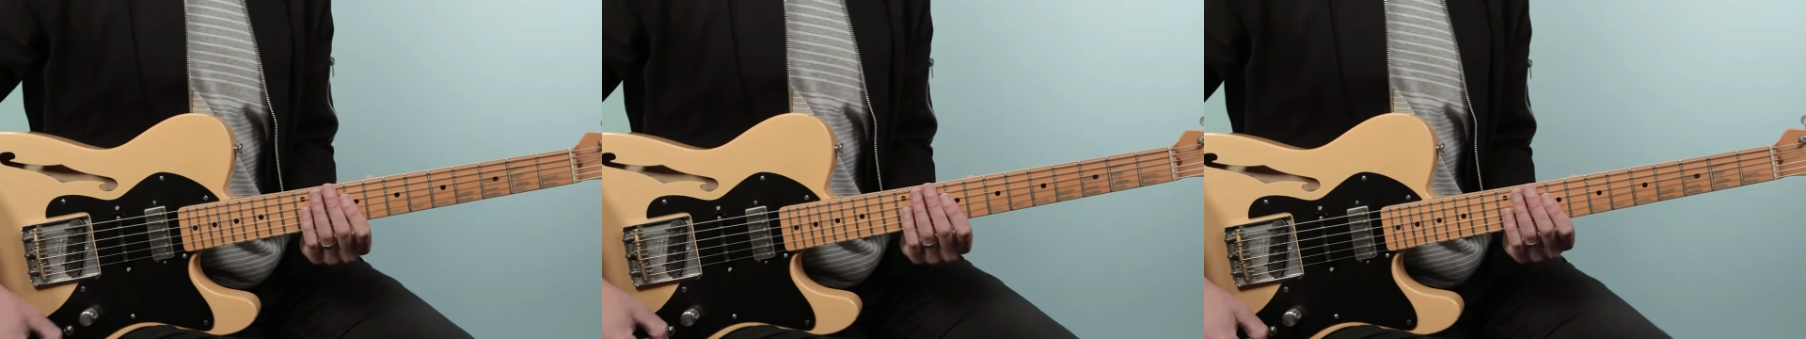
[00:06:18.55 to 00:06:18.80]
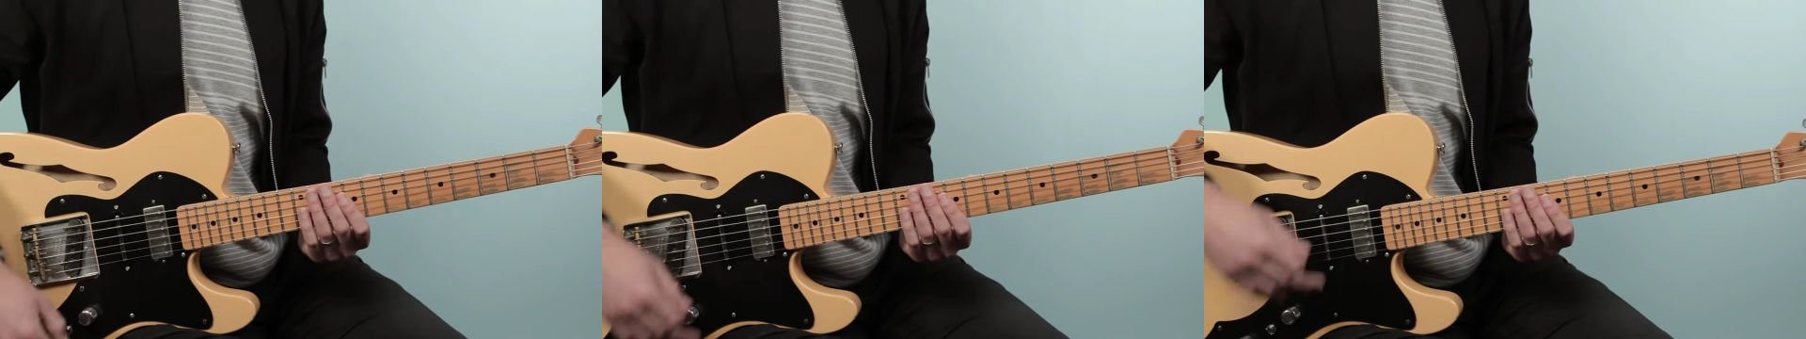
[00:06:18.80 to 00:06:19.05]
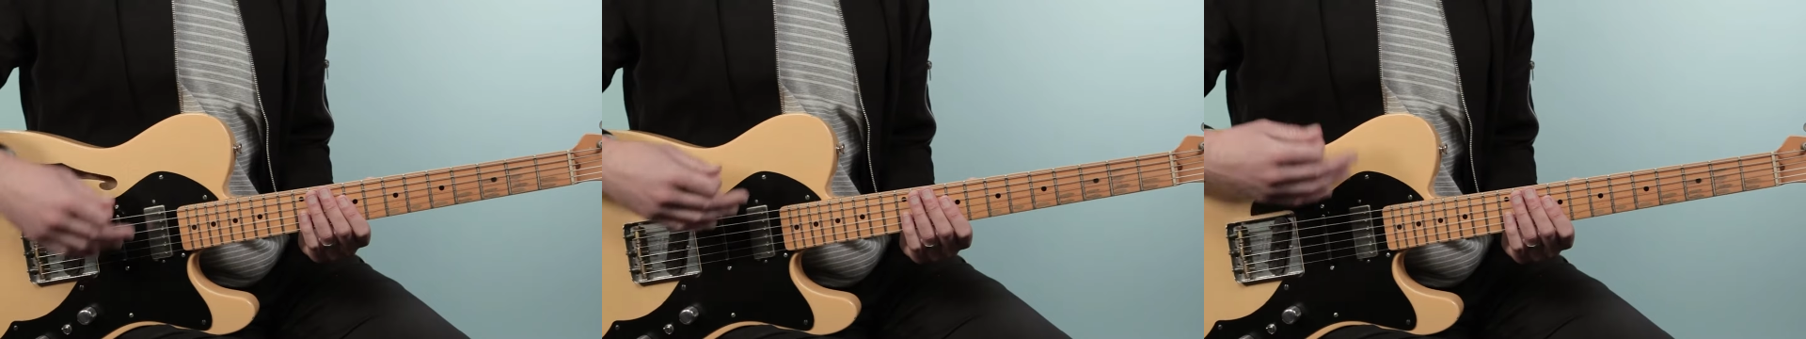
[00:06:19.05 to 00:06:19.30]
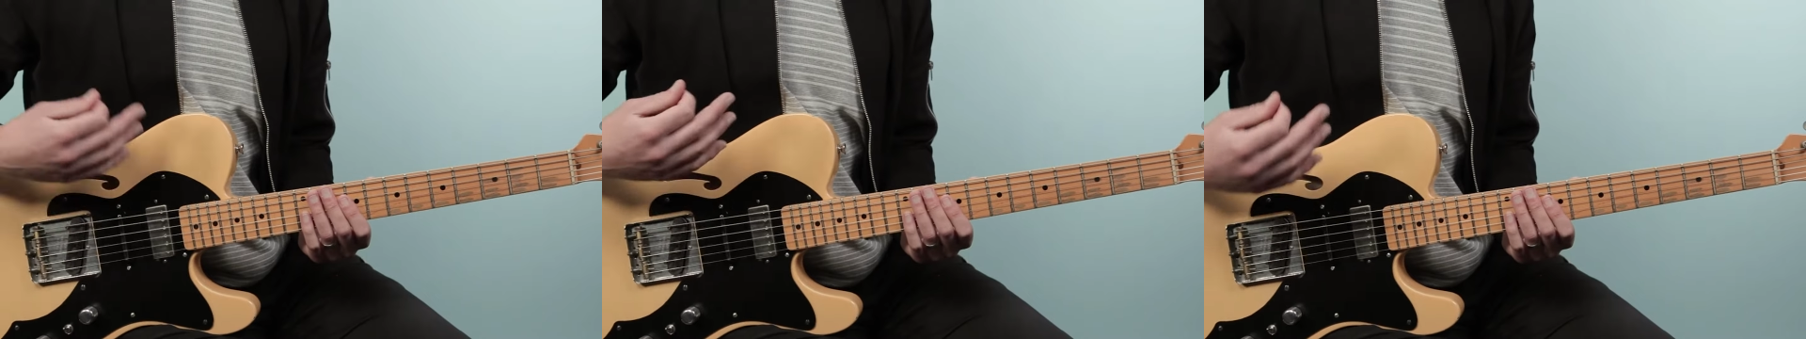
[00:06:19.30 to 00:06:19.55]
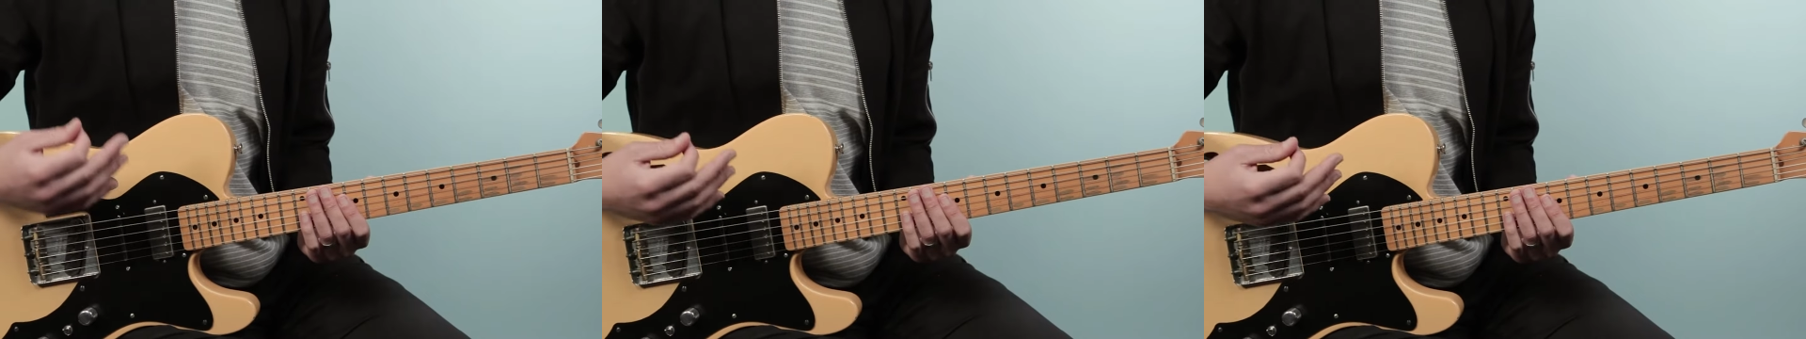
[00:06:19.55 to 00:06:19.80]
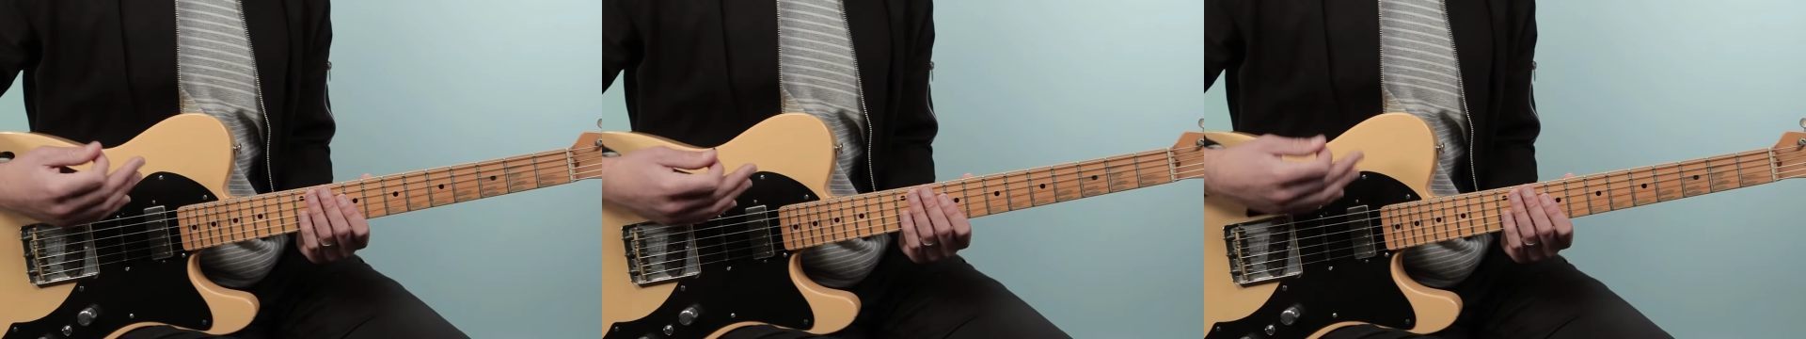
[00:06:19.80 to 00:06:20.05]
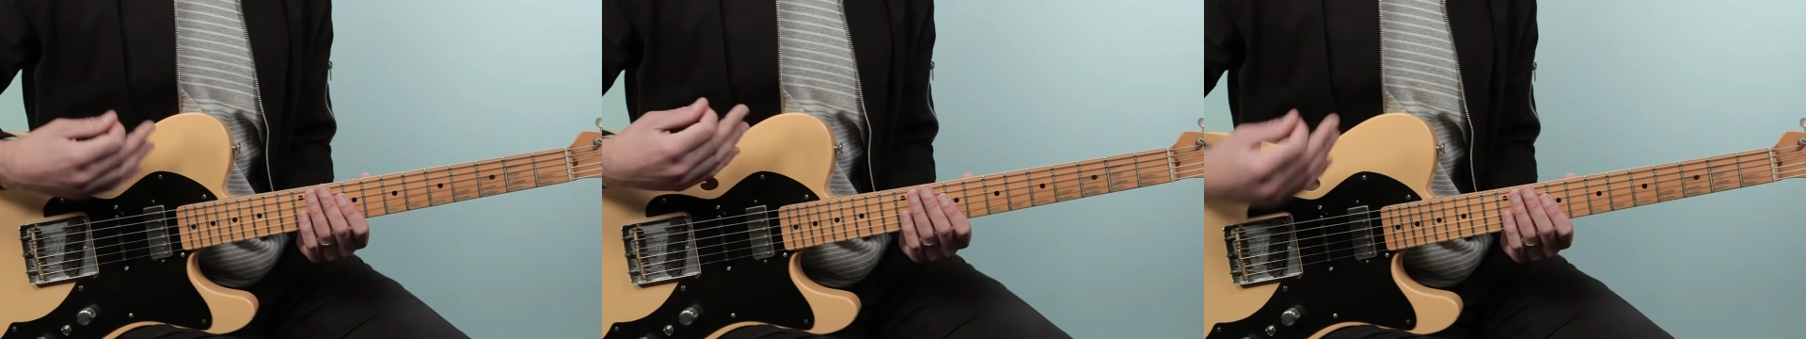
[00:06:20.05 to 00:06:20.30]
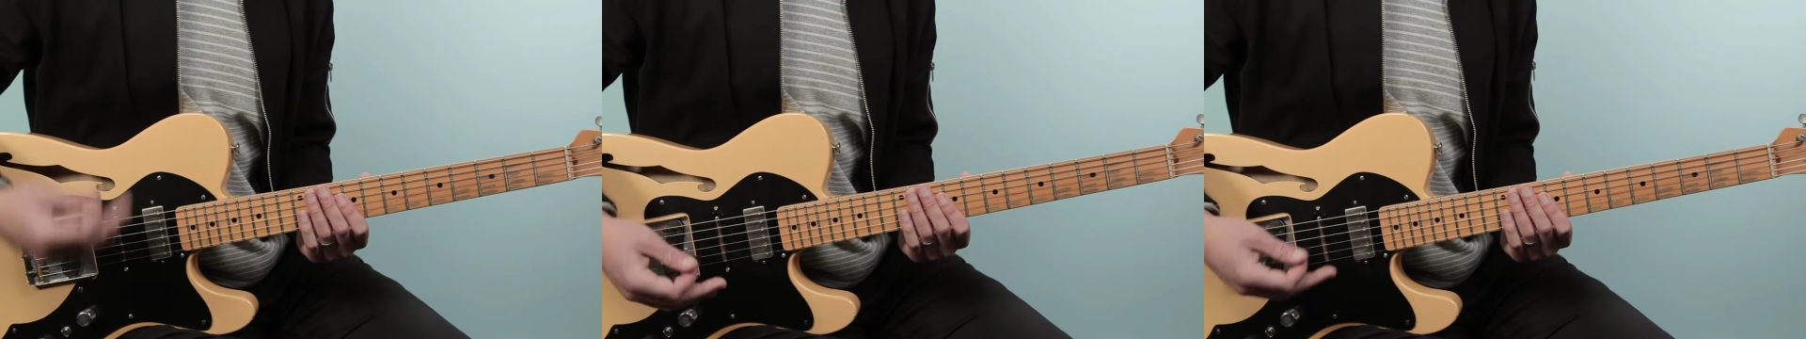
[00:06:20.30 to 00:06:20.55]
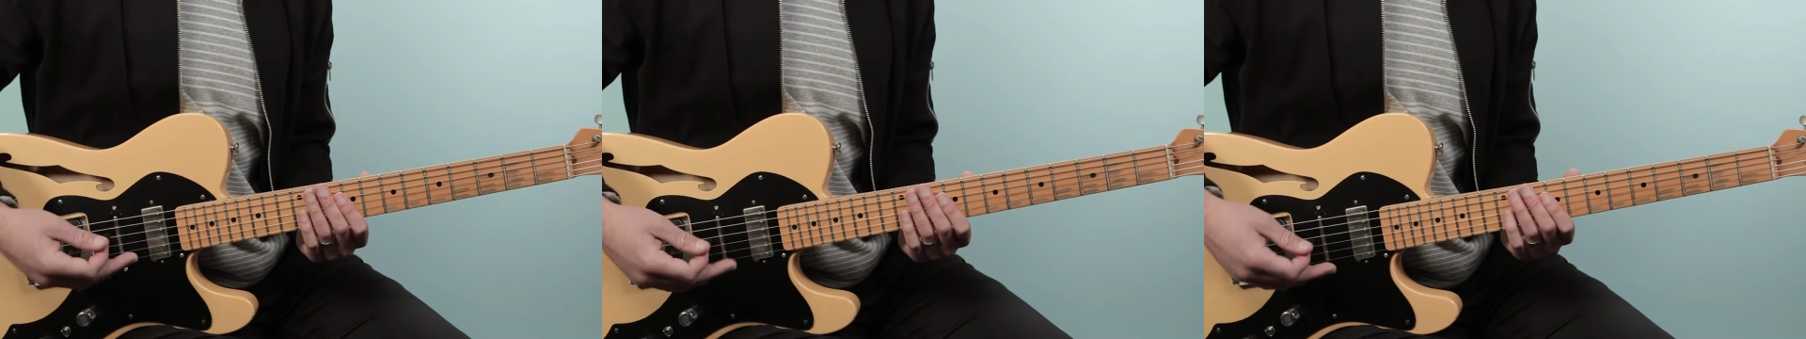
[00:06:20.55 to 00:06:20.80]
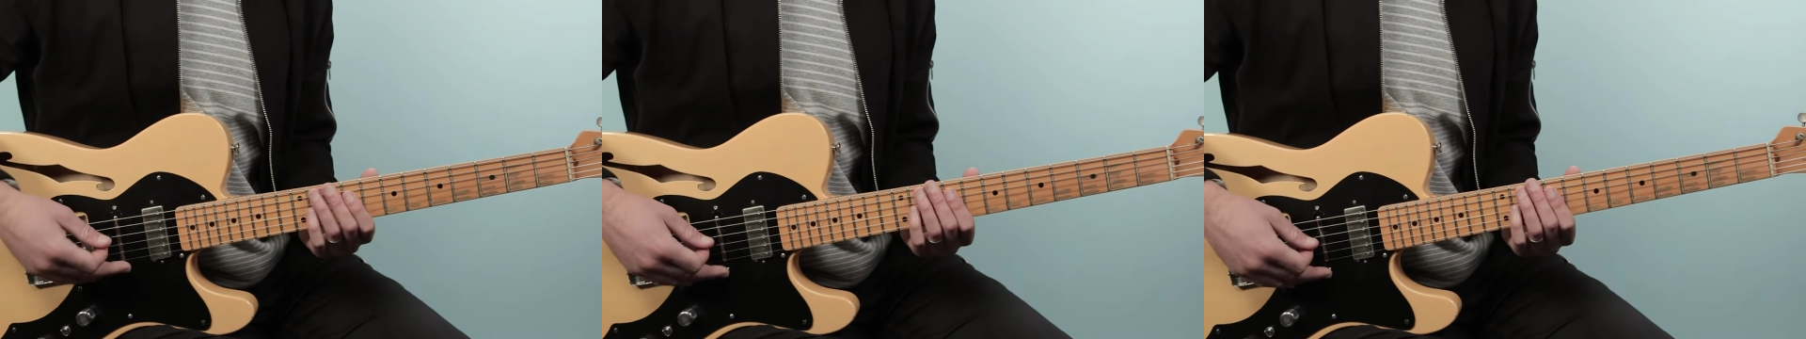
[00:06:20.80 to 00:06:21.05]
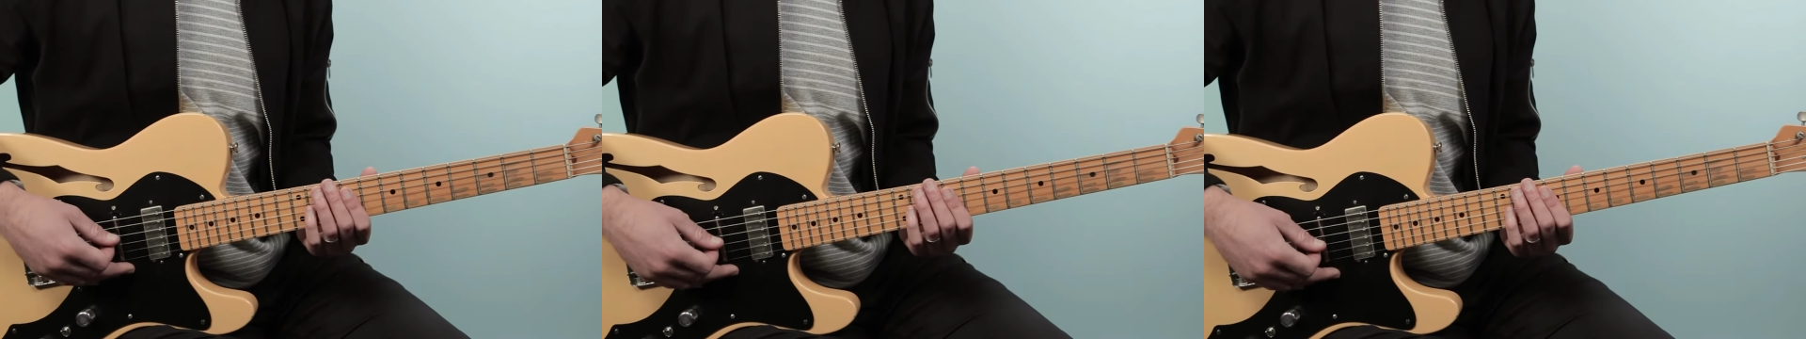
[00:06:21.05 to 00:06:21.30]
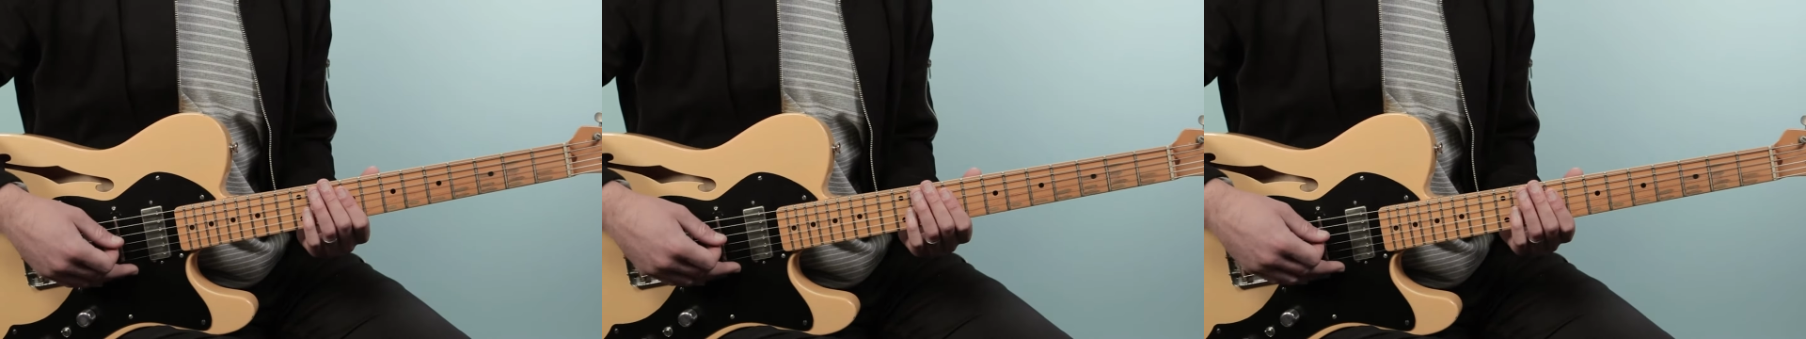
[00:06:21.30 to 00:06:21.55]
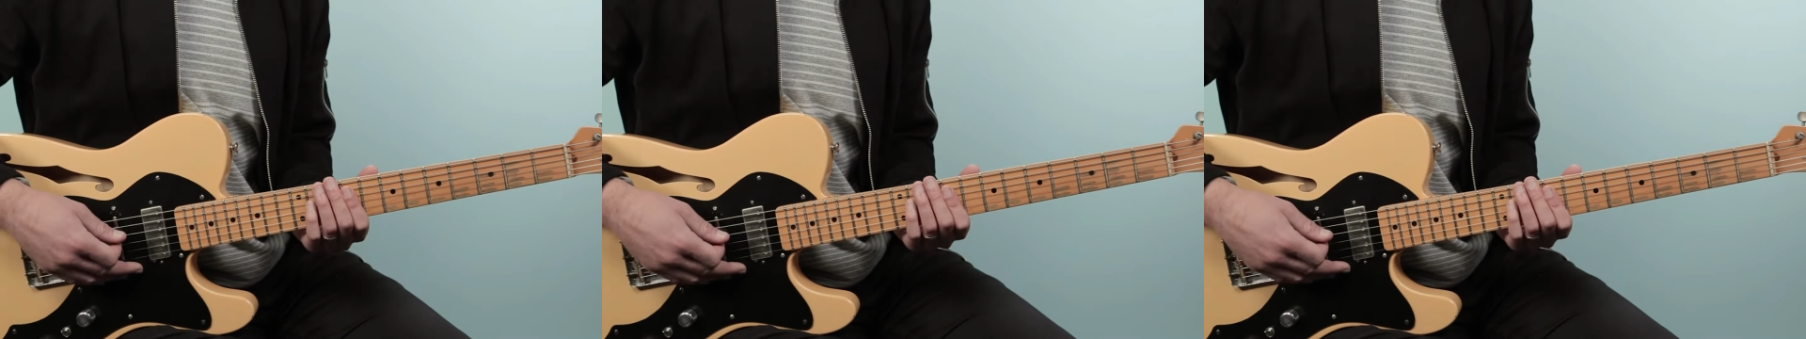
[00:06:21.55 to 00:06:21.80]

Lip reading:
No face is visible, so there are no lips to read.